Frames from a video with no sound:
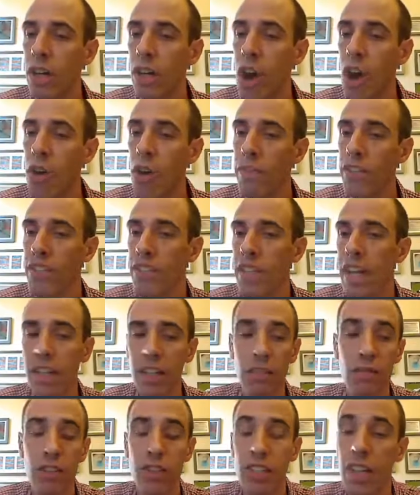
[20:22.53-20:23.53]
all of a
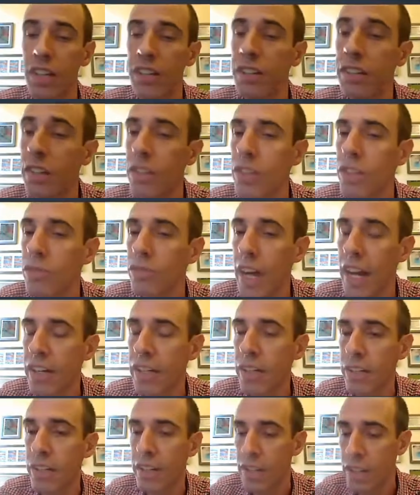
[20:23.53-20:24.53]
sudden the
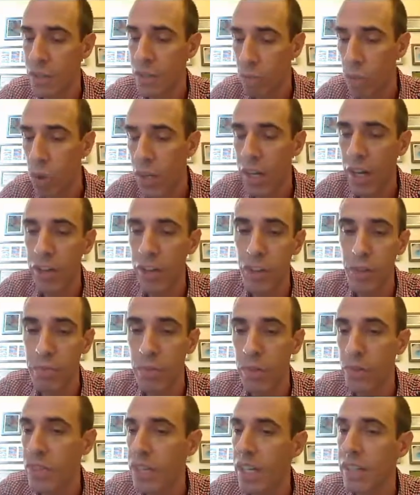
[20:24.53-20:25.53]
record is
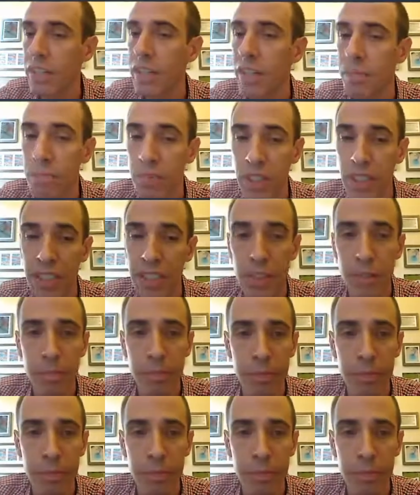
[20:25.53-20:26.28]
100% complete.